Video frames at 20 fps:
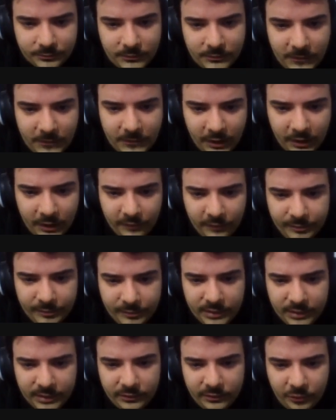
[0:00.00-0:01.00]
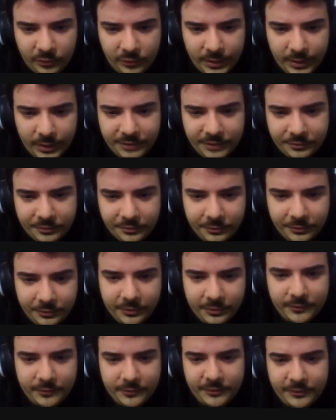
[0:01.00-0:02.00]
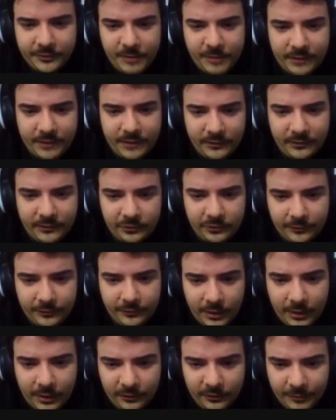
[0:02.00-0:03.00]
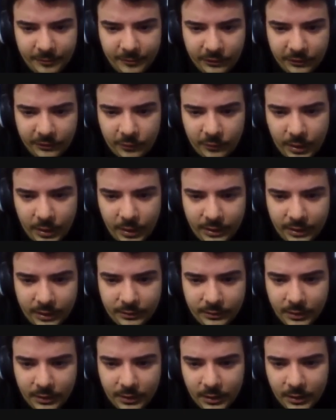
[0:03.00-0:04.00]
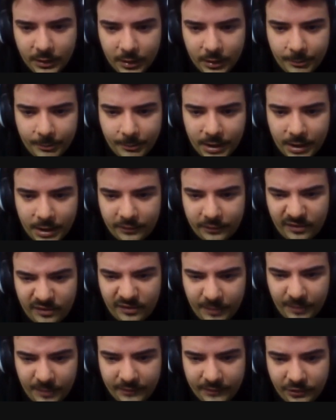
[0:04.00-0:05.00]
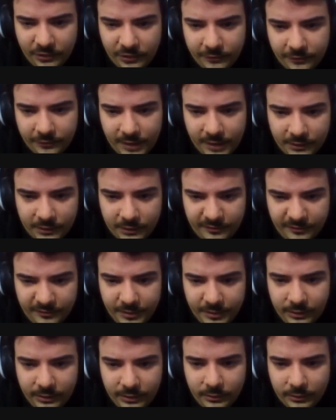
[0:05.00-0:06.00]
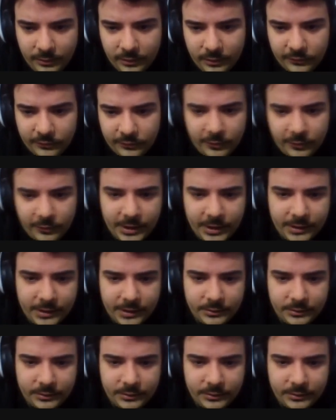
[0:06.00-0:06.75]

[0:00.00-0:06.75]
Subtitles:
as being the square root of the expectation value of P squared minus the expectation value of P squared,